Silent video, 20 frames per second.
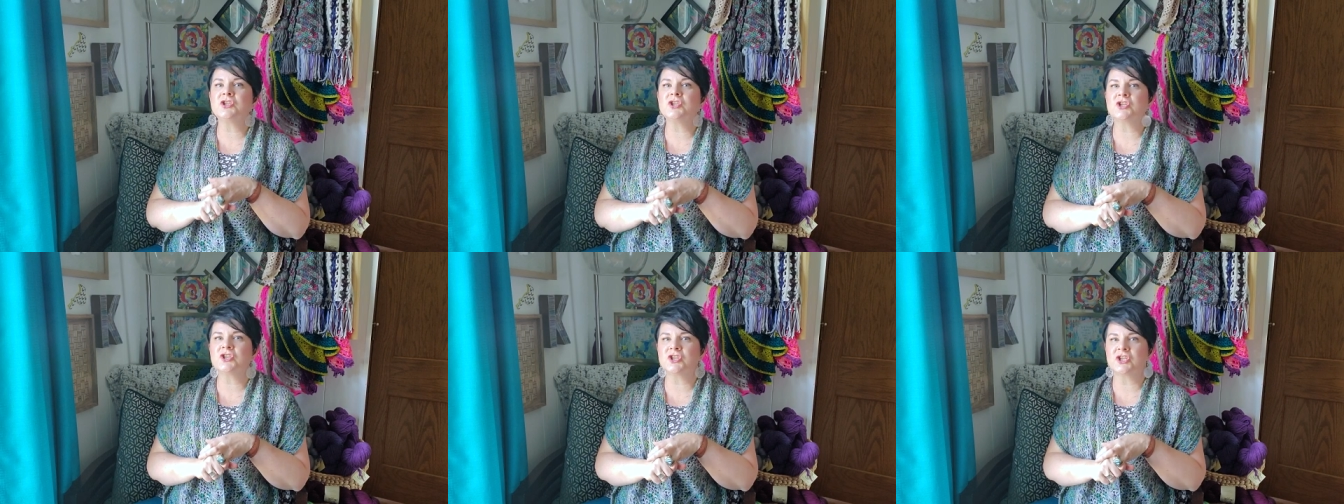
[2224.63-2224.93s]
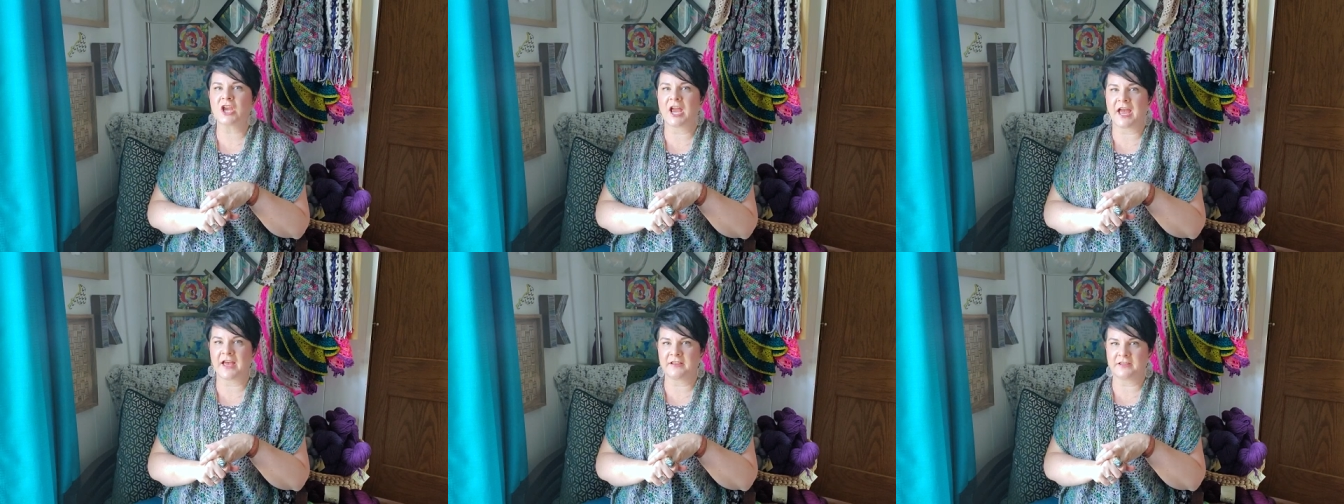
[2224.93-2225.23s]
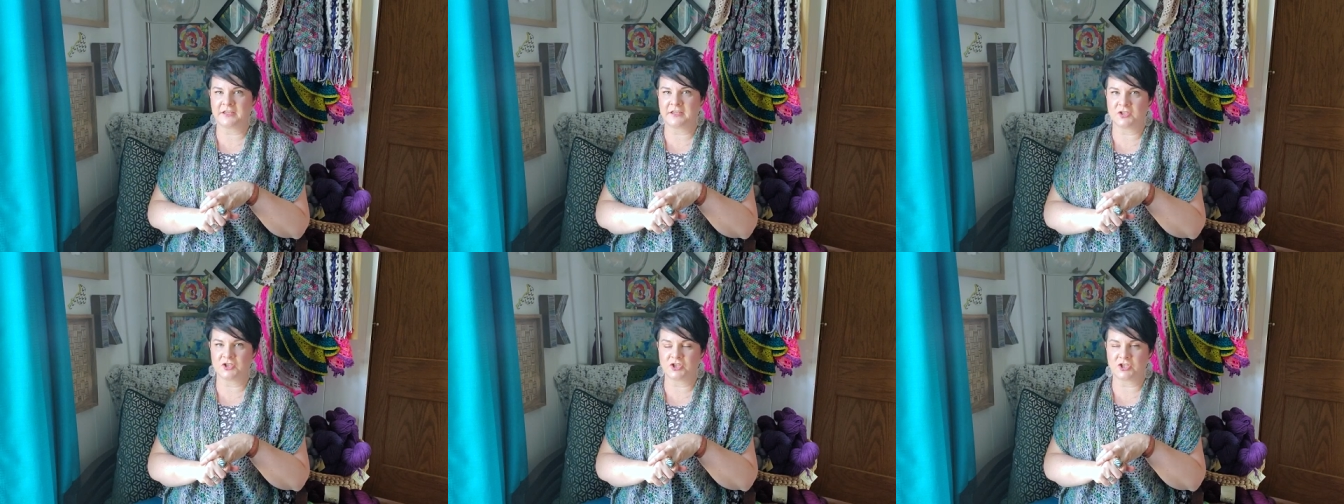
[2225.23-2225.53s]

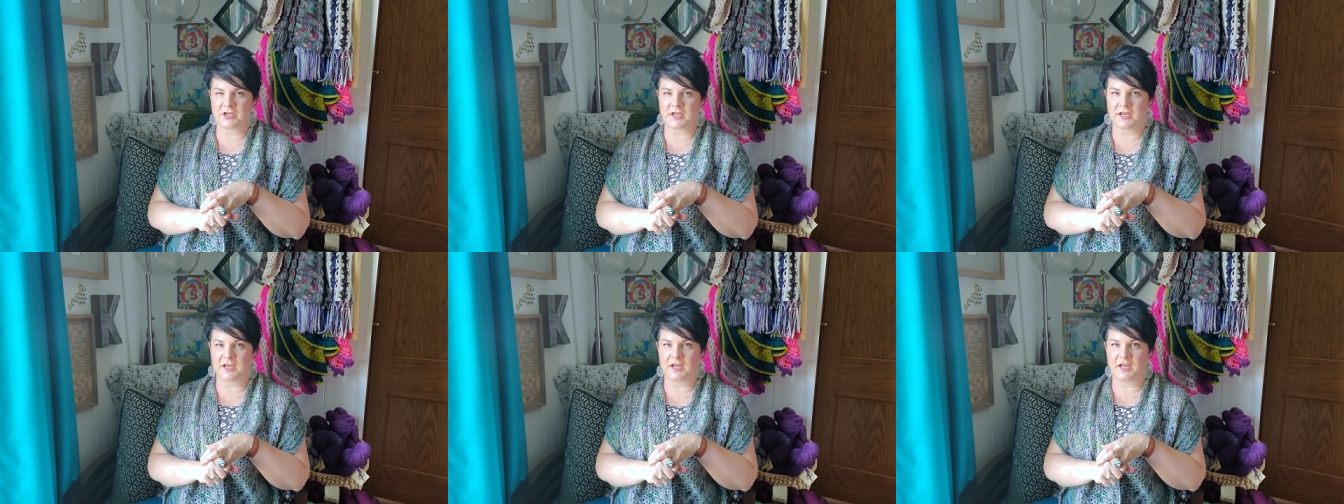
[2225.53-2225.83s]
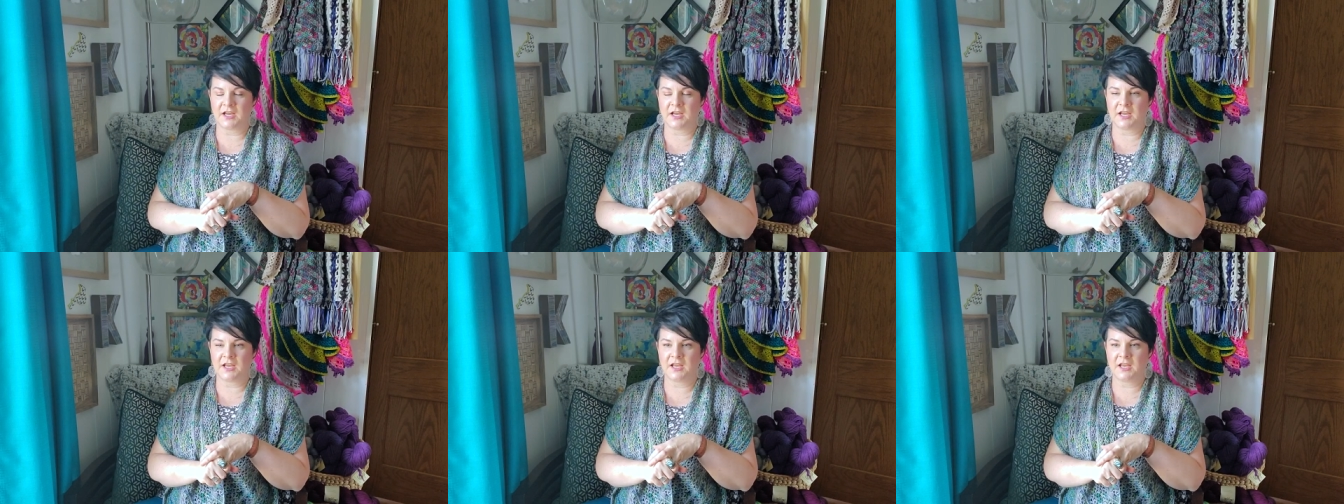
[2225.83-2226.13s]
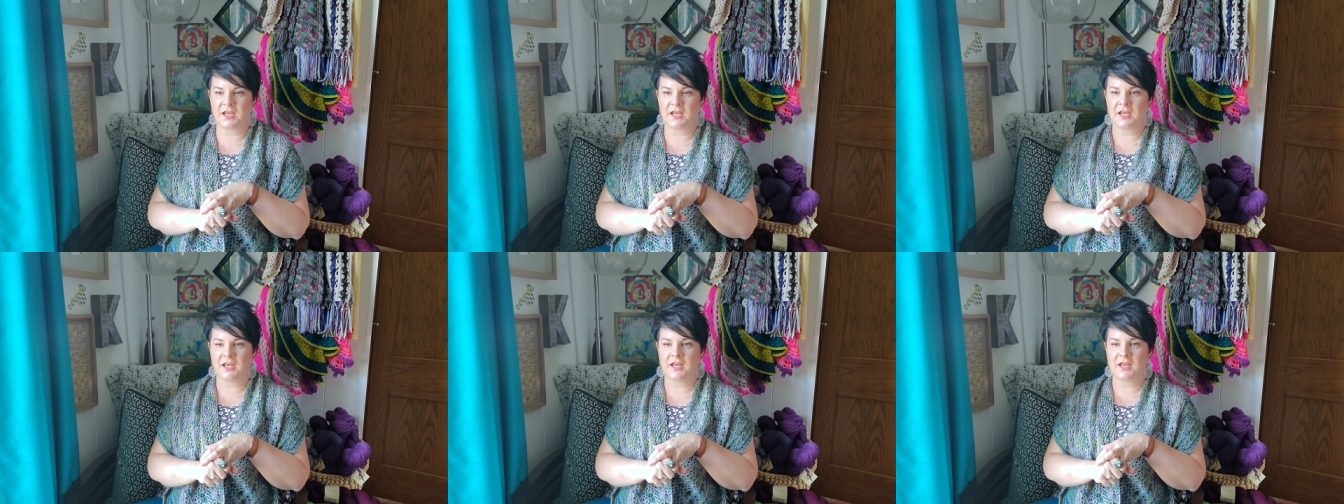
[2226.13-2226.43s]
challenging
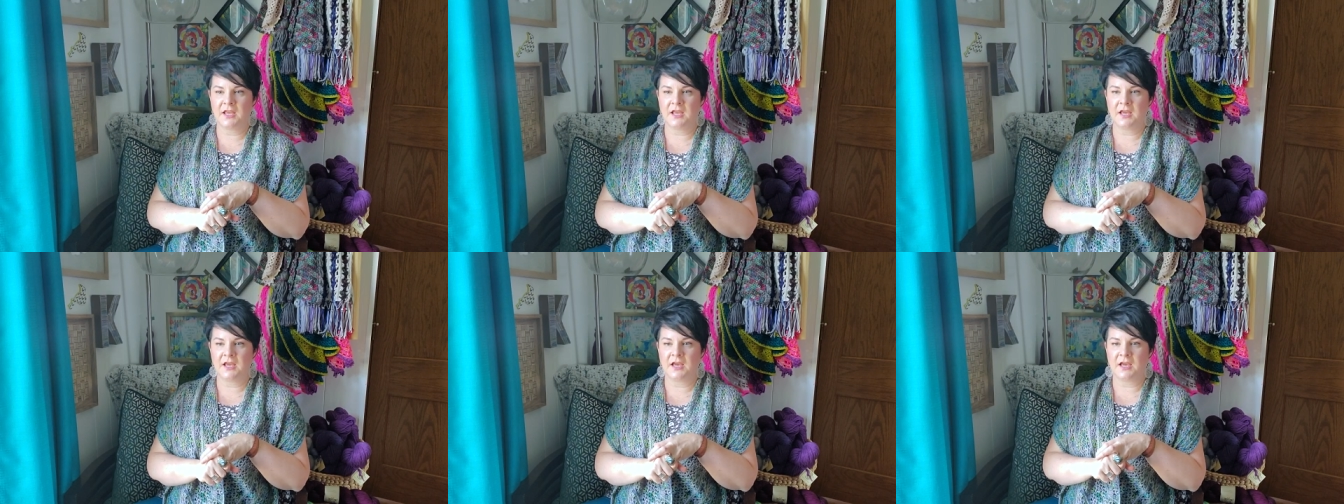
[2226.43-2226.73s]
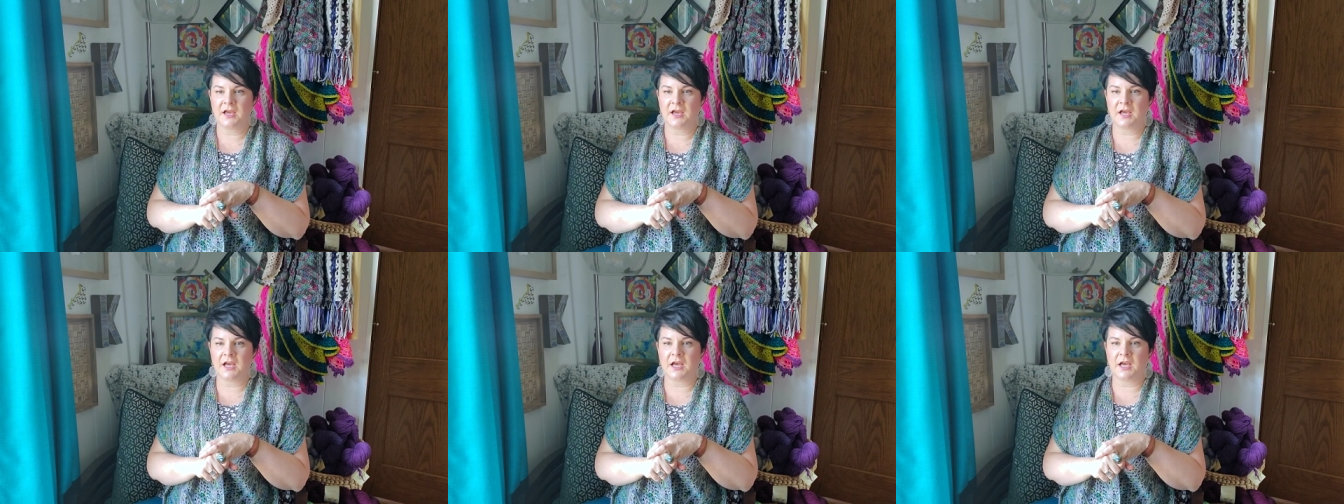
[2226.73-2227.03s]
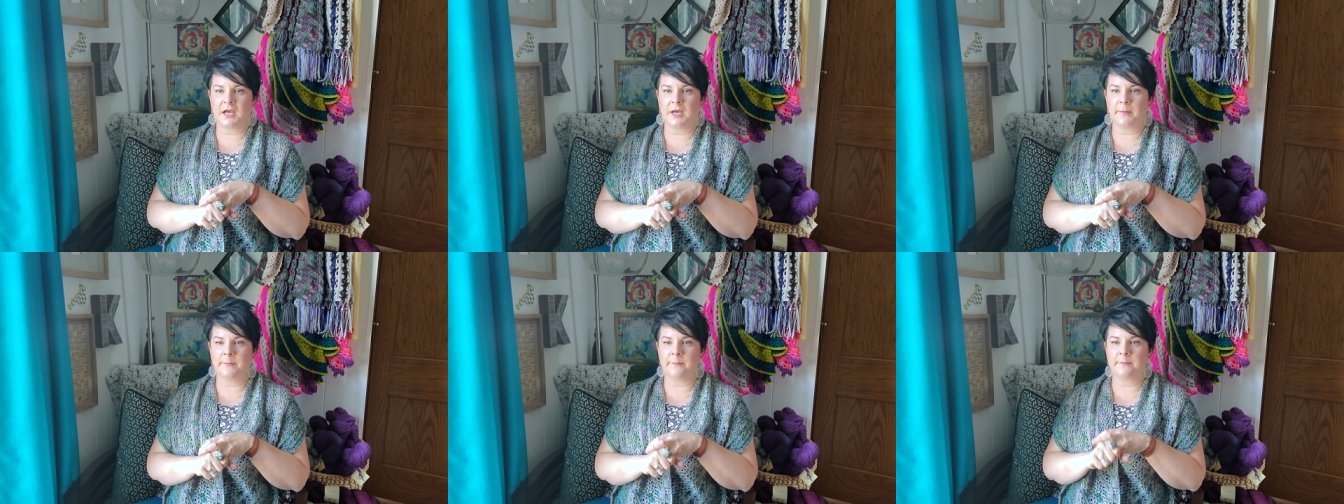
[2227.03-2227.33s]

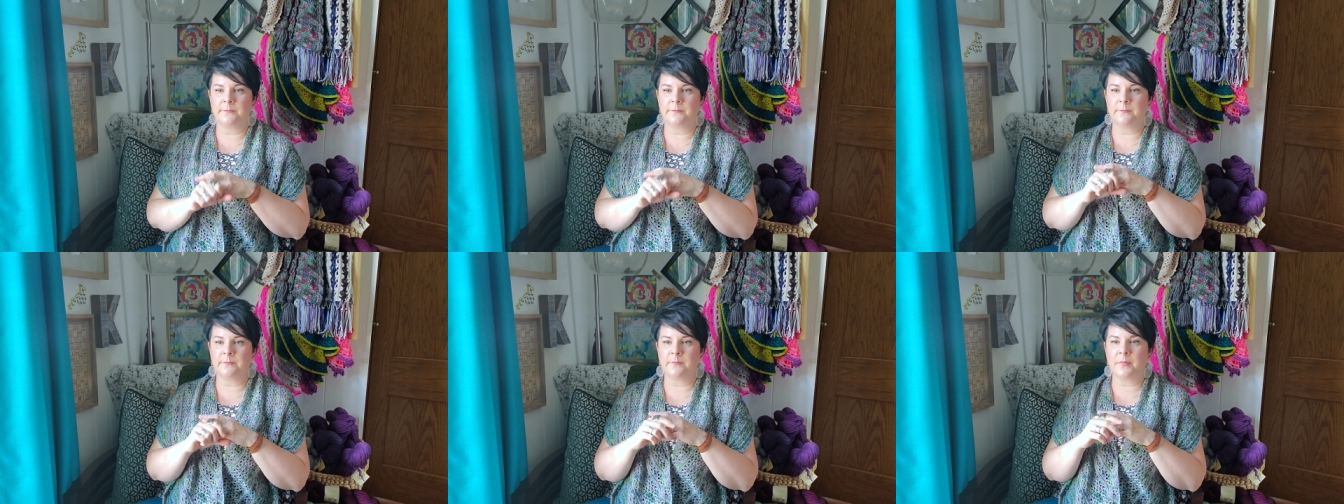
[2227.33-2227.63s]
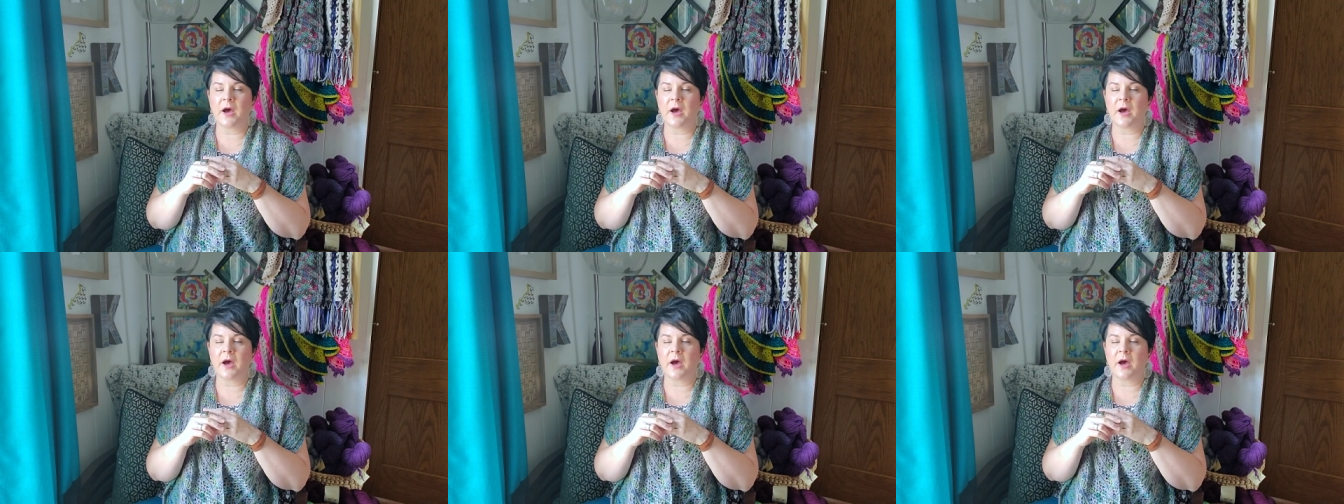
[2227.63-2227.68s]
um,